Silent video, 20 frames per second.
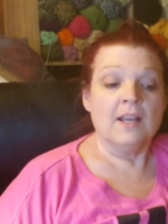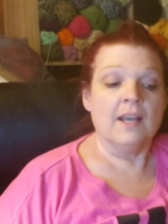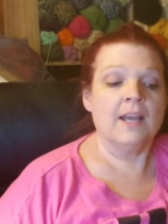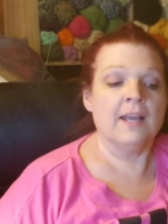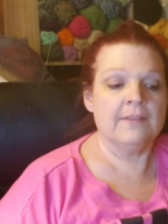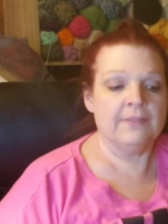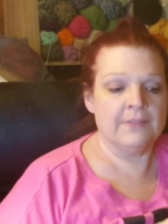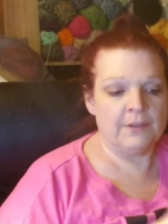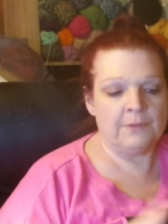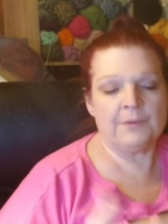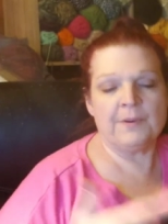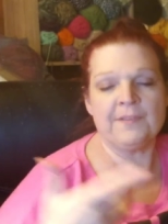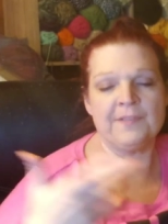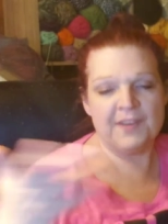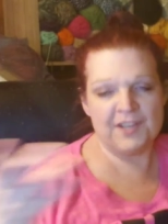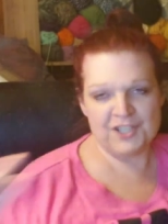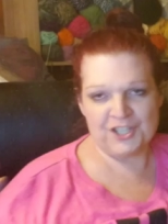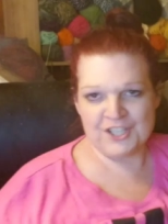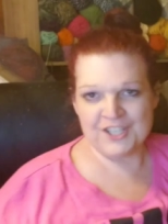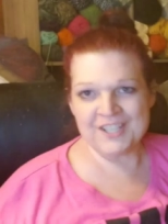And the
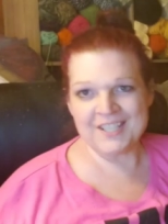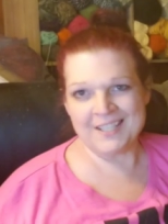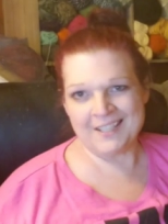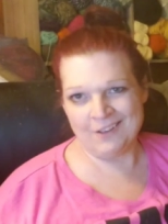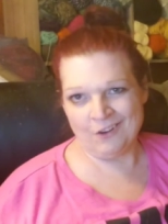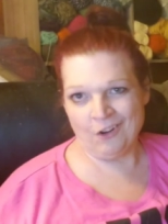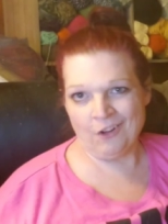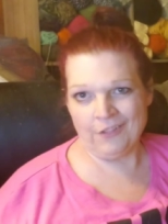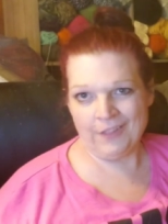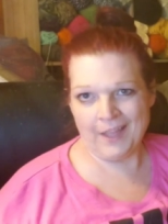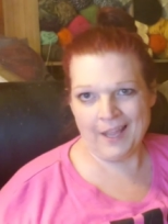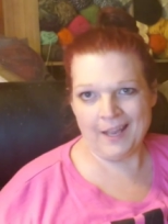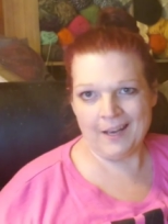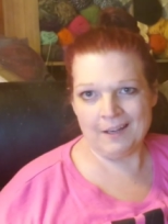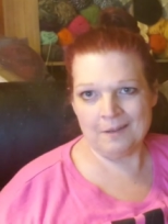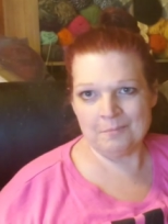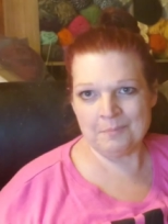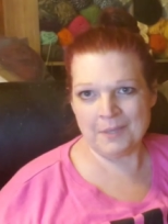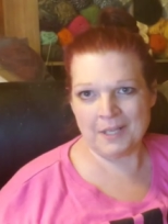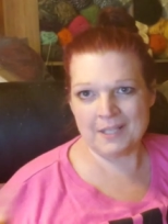revision did all that
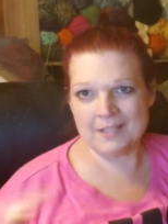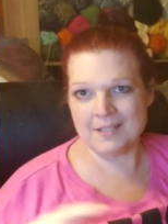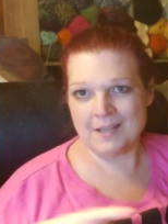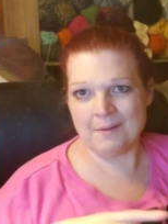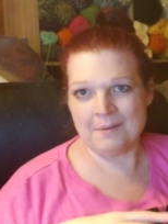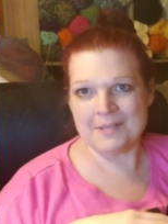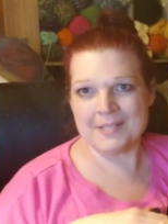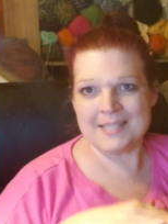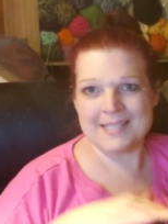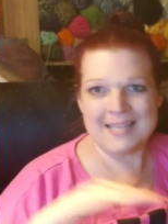because I was